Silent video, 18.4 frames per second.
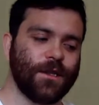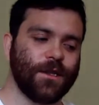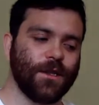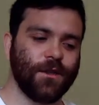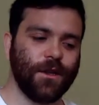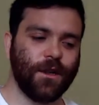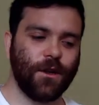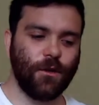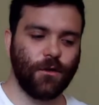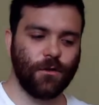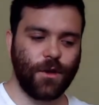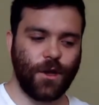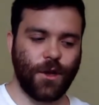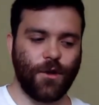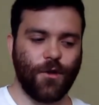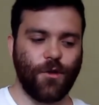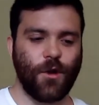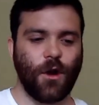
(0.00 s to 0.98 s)
a little,
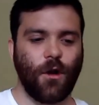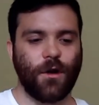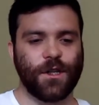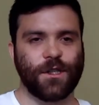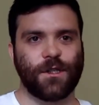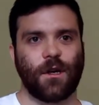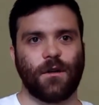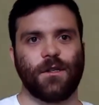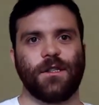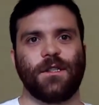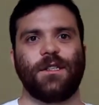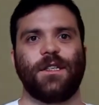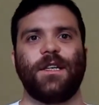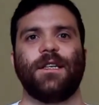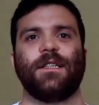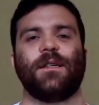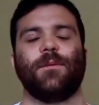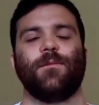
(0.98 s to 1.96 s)
you can already start to
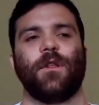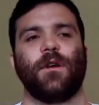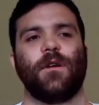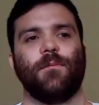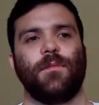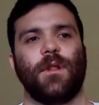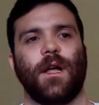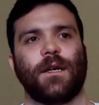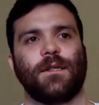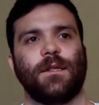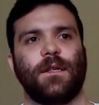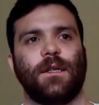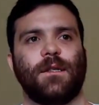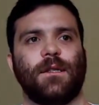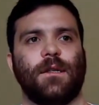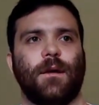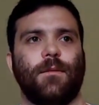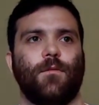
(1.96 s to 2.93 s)
see some of the
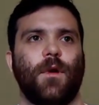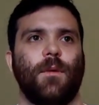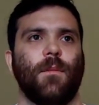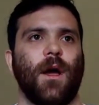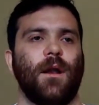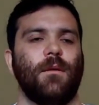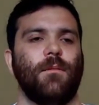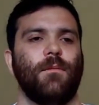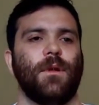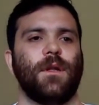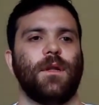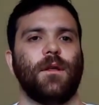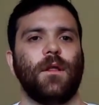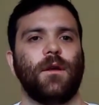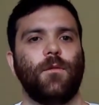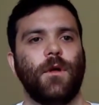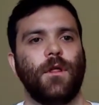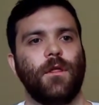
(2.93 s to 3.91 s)
complexities that we might be
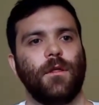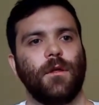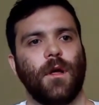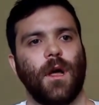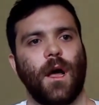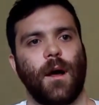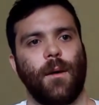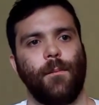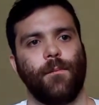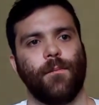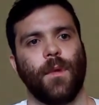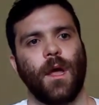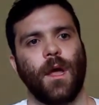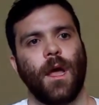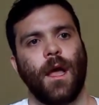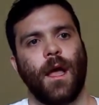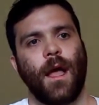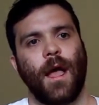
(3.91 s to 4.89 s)
dealing with.
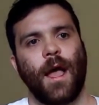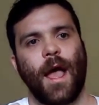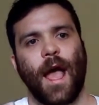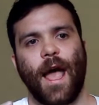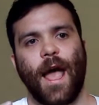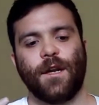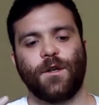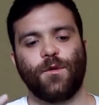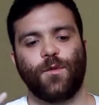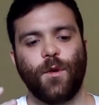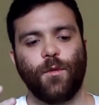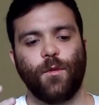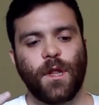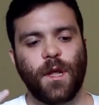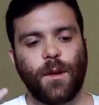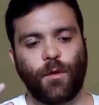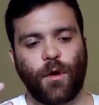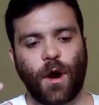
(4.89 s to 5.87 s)
And we
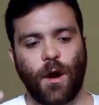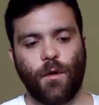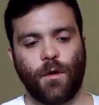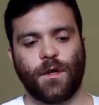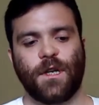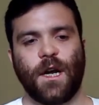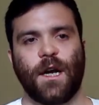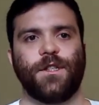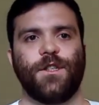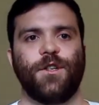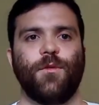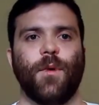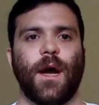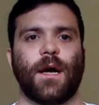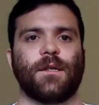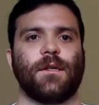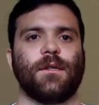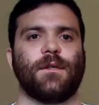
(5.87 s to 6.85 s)
really prioritize
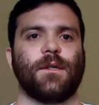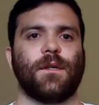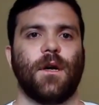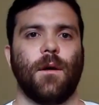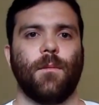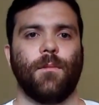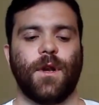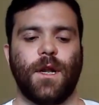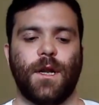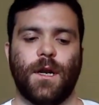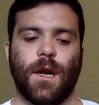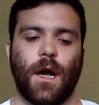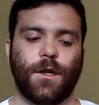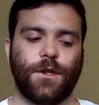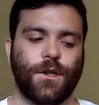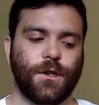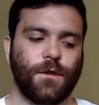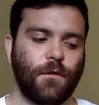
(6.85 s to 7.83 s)
UX as a company,
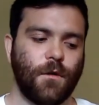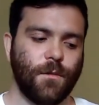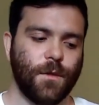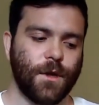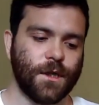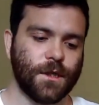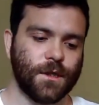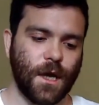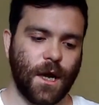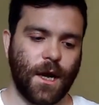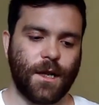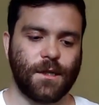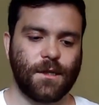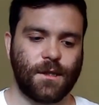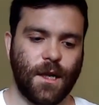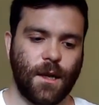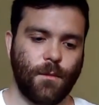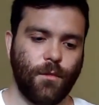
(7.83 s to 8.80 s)
not just from a design
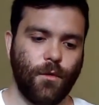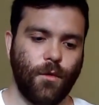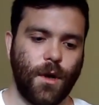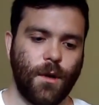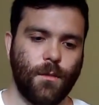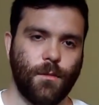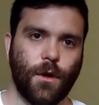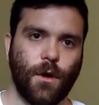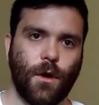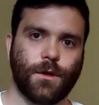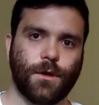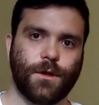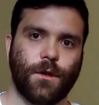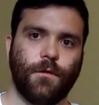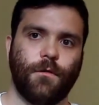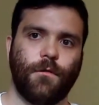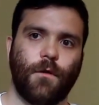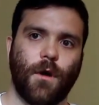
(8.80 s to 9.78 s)
standpoint, but
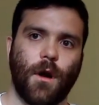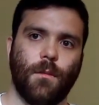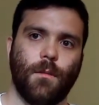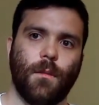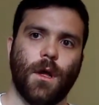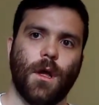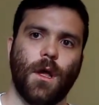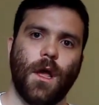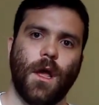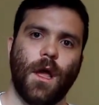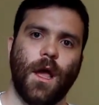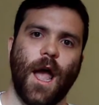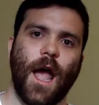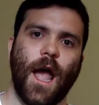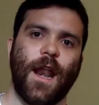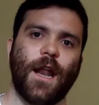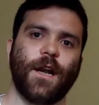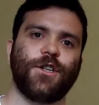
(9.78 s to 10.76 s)
also from
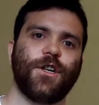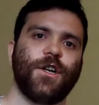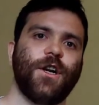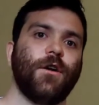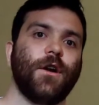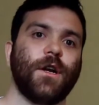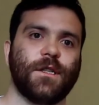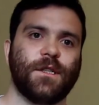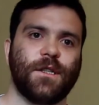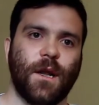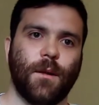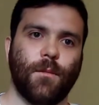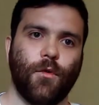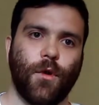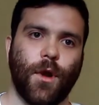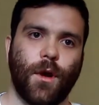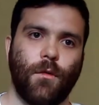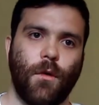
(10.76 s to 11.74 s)
an engineering
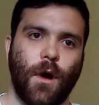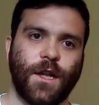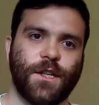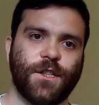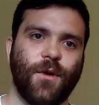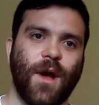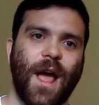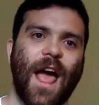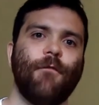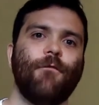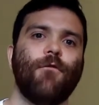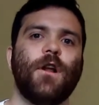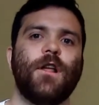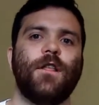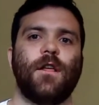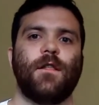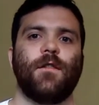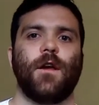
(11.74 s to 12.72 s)
standpoint, right? So
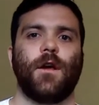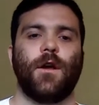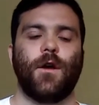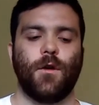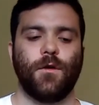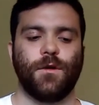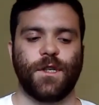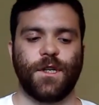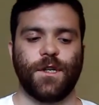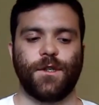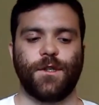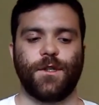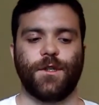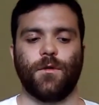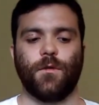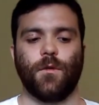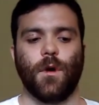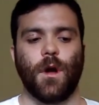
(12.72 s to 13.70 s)
everything that goes
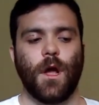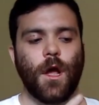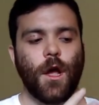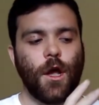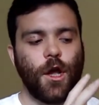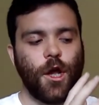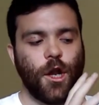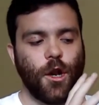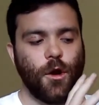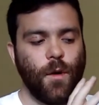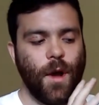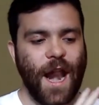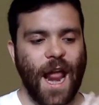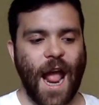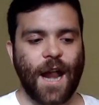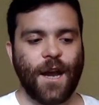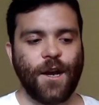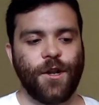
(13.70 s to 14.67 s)
into, an
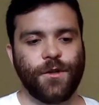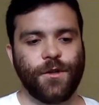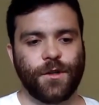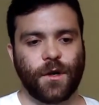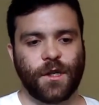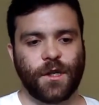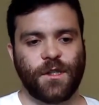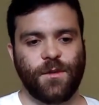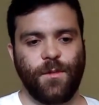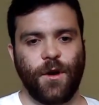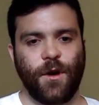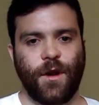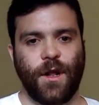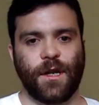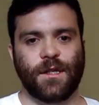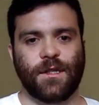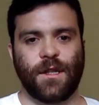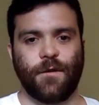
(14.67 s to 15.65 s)
end user
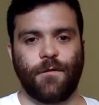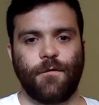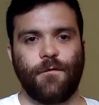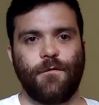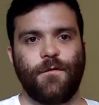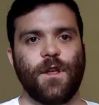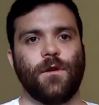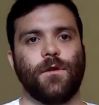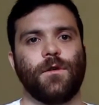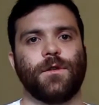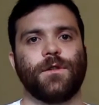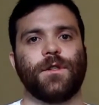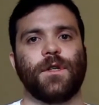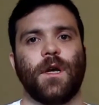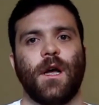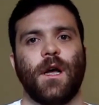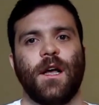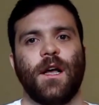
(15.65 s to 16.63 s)
experience that
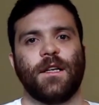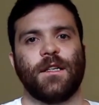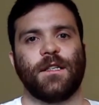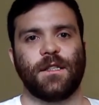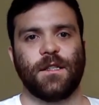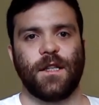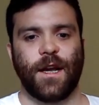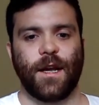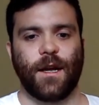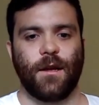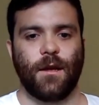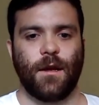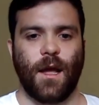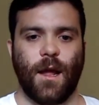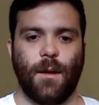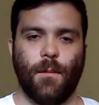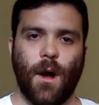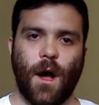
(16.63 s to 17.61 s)
feels slick
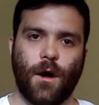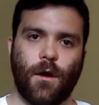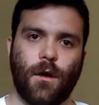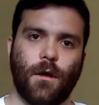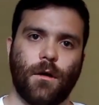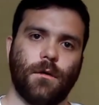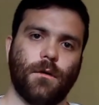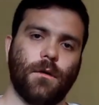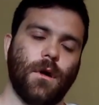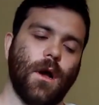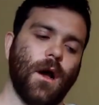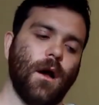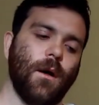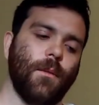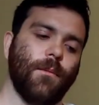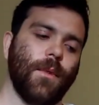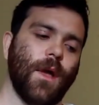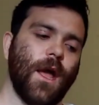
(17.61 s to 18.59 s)
and modern,
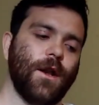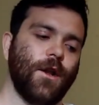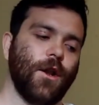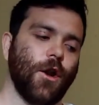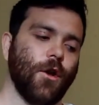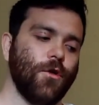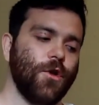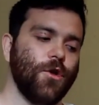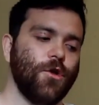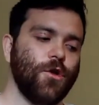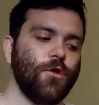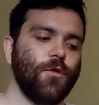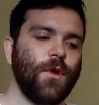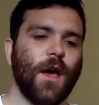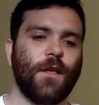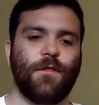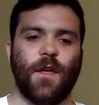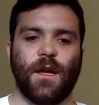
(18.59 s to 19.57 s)
and you
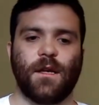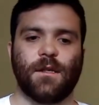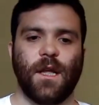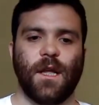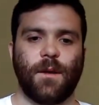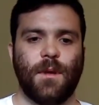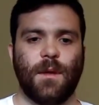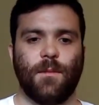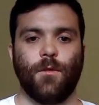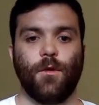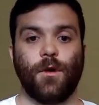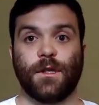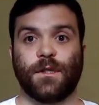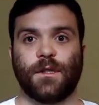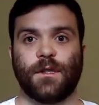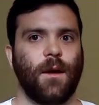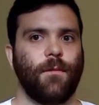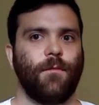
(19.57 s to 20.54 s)
get things like people can
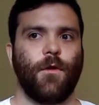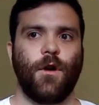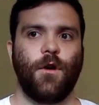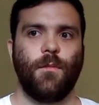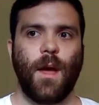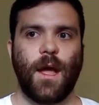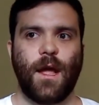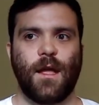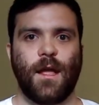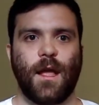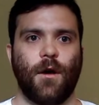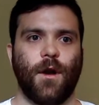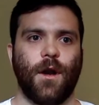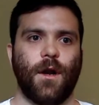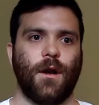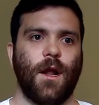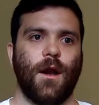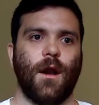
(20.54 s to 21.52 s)
sign up for a new bank
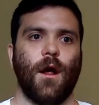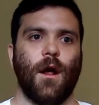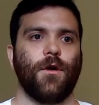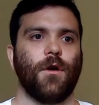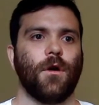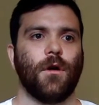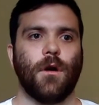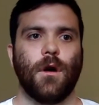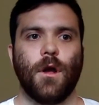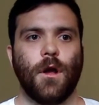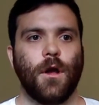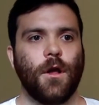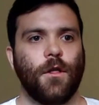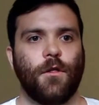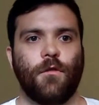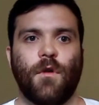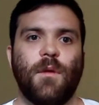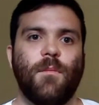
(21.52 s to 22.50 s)
account in under
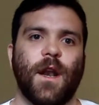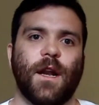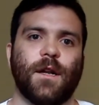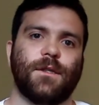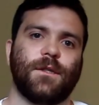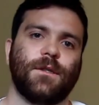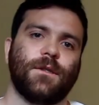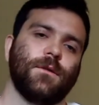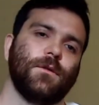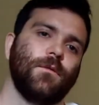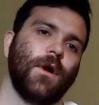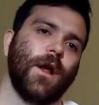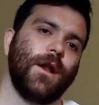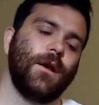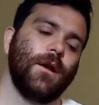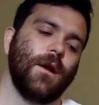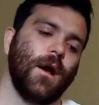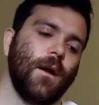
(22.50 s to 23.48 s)
3 minutes,
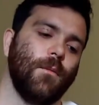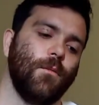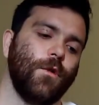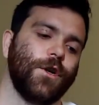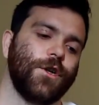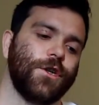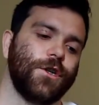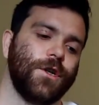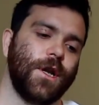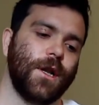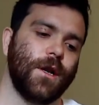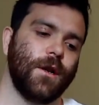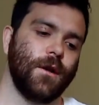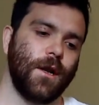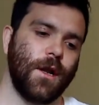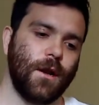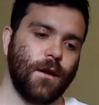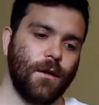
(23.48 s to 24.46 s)
right? Which
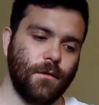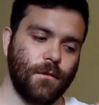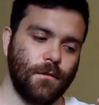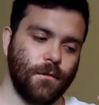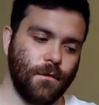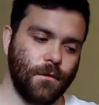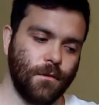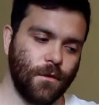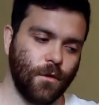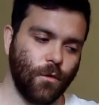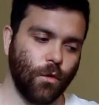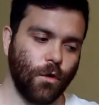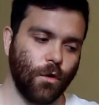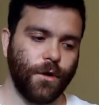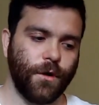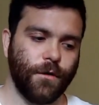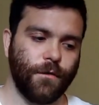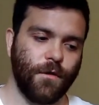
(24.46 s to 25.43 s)
in the
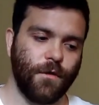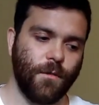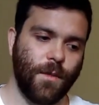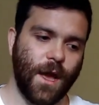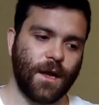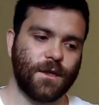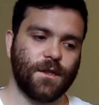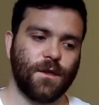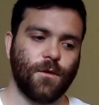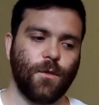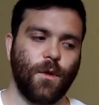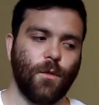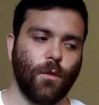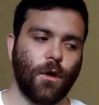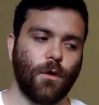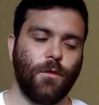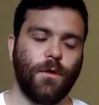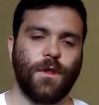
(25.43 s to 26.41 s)
world of the banks that we
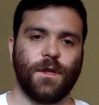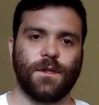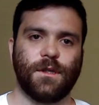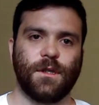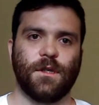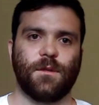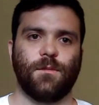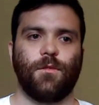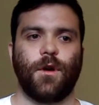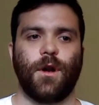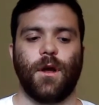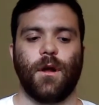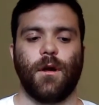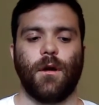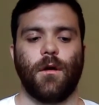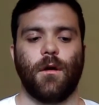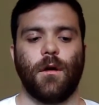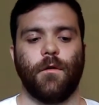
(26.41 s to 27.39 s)
work with is pretty
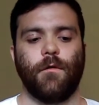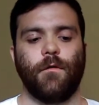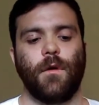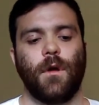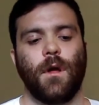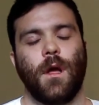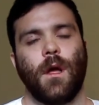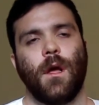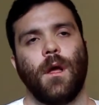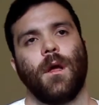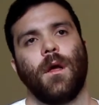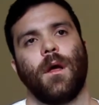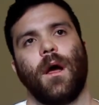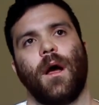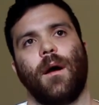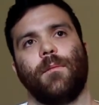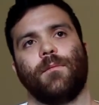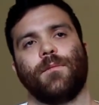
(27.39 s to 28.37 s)
unheard of.
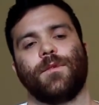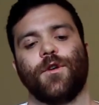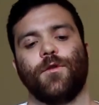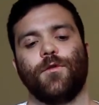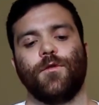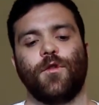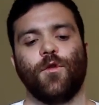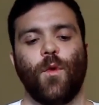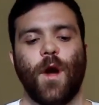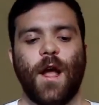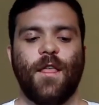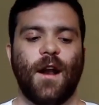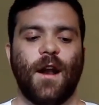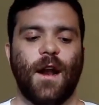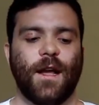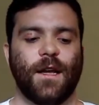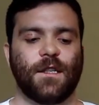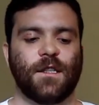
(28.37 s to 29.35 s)
So the way that
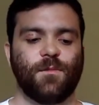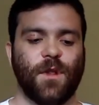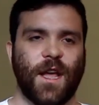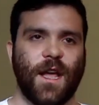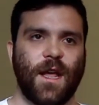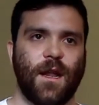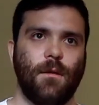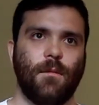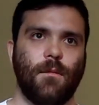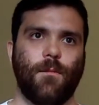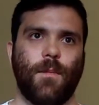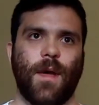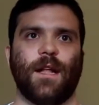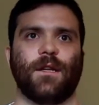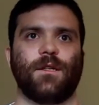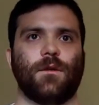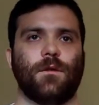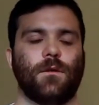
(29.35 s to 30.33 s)
I explain
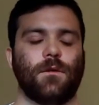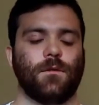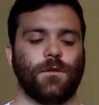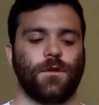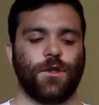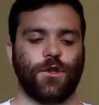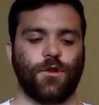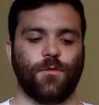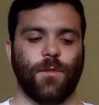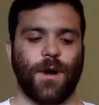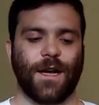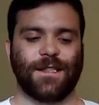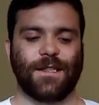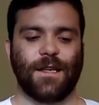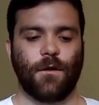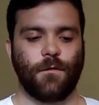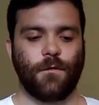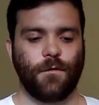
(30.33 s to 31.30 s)
MANTL to
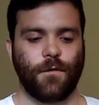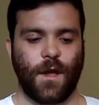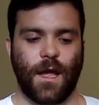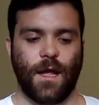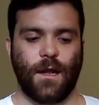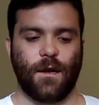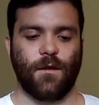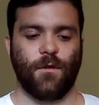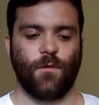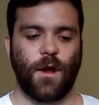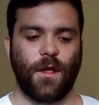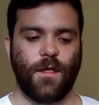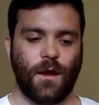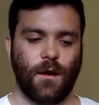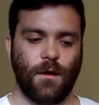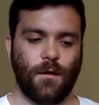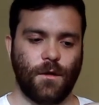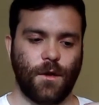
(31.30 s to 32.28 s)
myself and the way
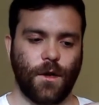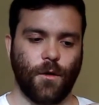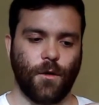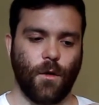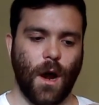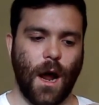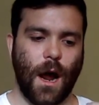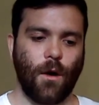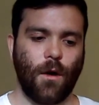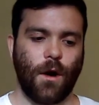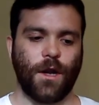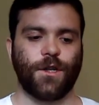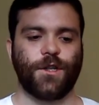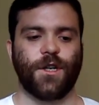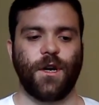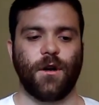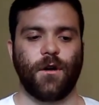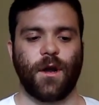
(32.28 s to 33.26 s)
that our
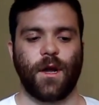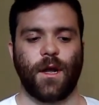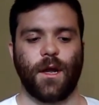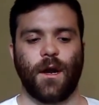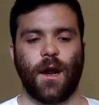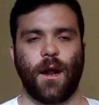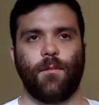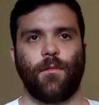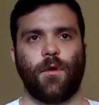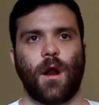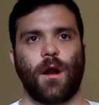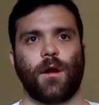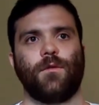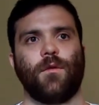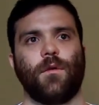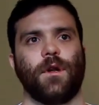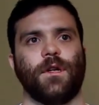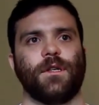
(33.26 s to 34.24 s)
engineering and
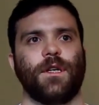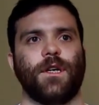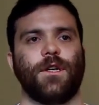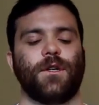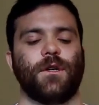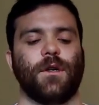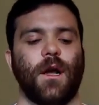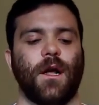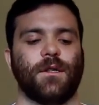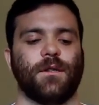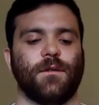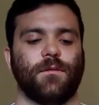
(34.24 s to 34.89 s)
product organization kind